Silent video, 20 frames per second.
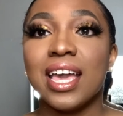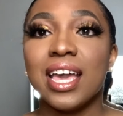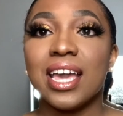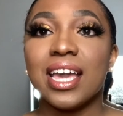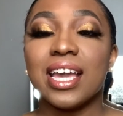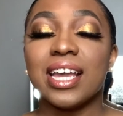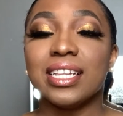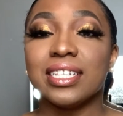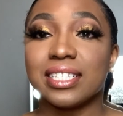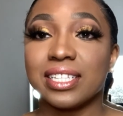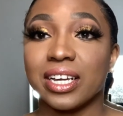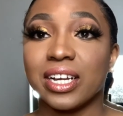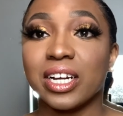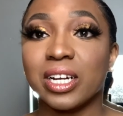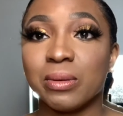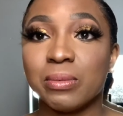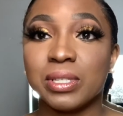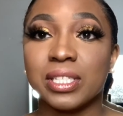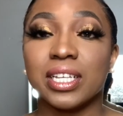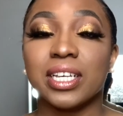in
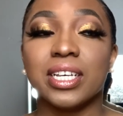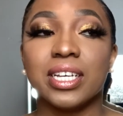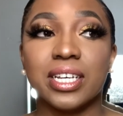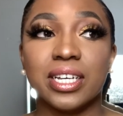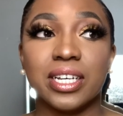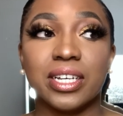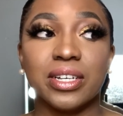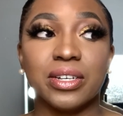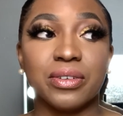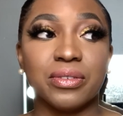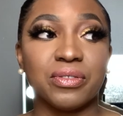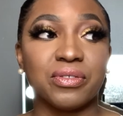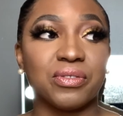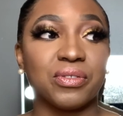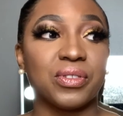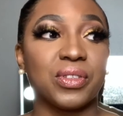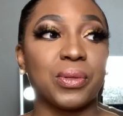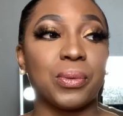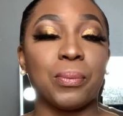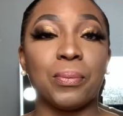terms of
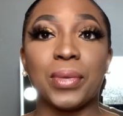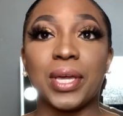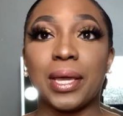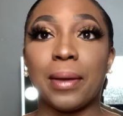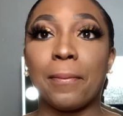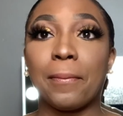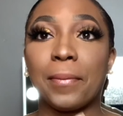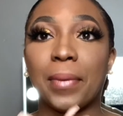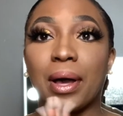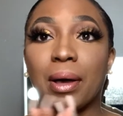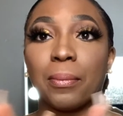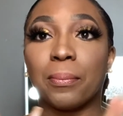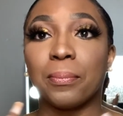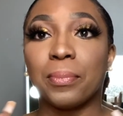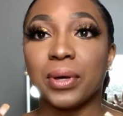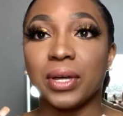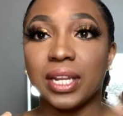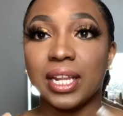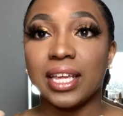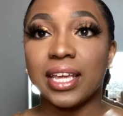me
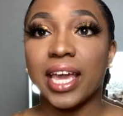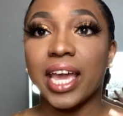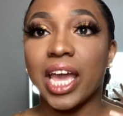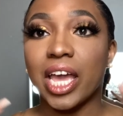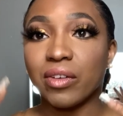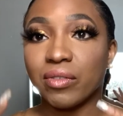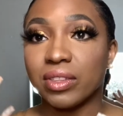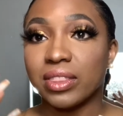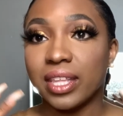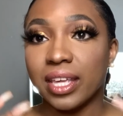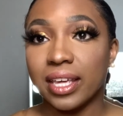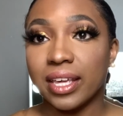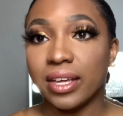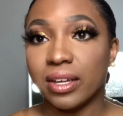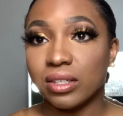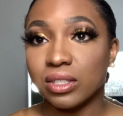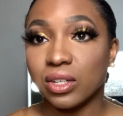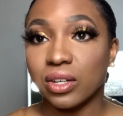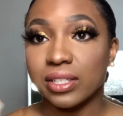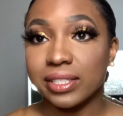putting everything
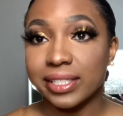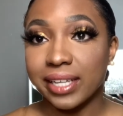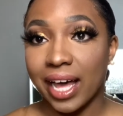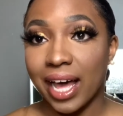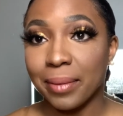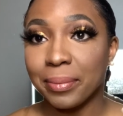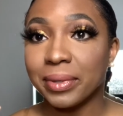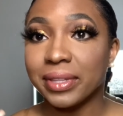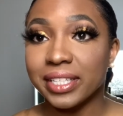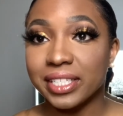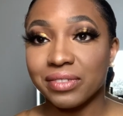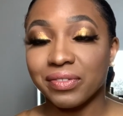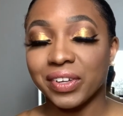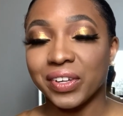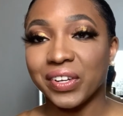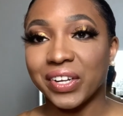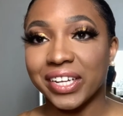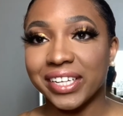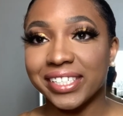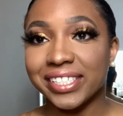else on top of this
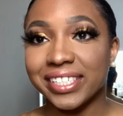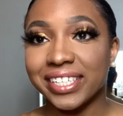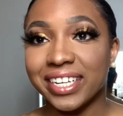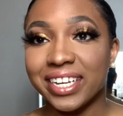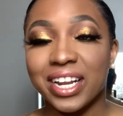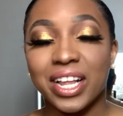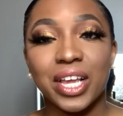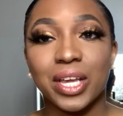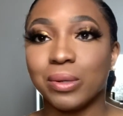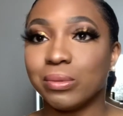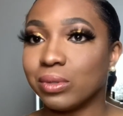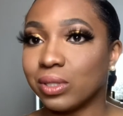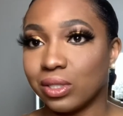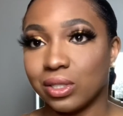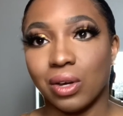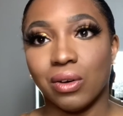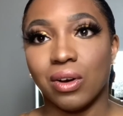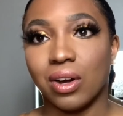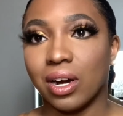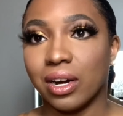foundation, it was
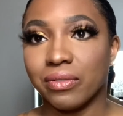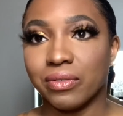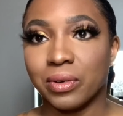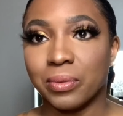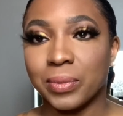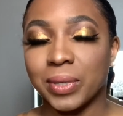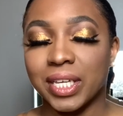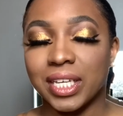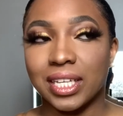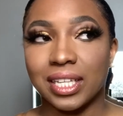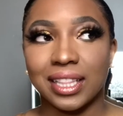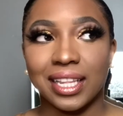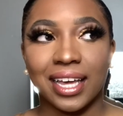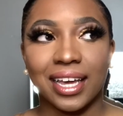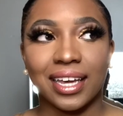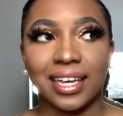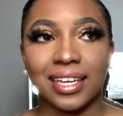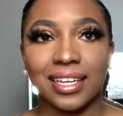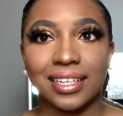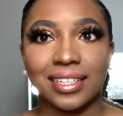so hard for me.
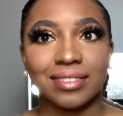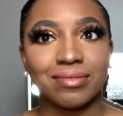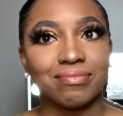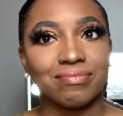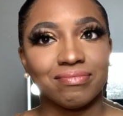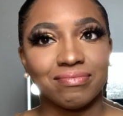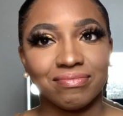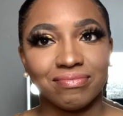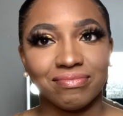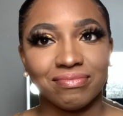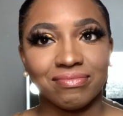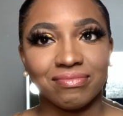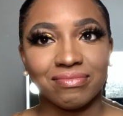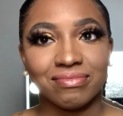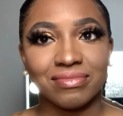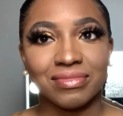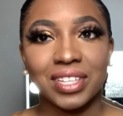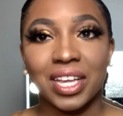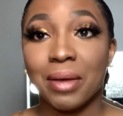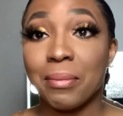Like, and